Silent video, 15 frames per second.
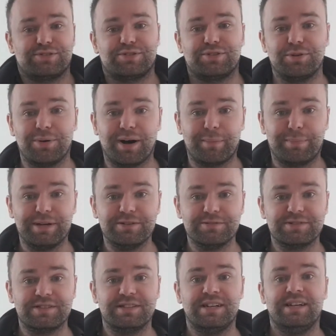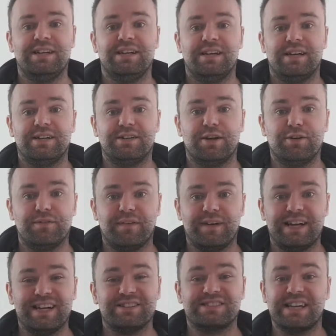do our builds, and
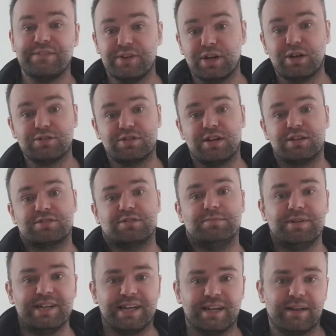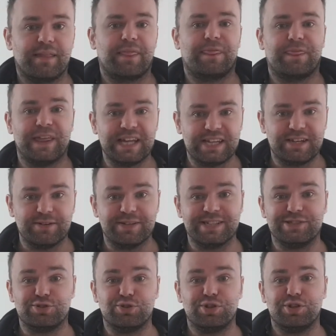hopefully I'll save you lots and lots of money. Thank you and
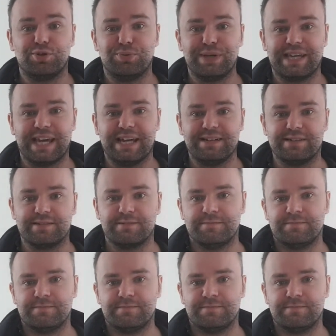enjoy your weekend.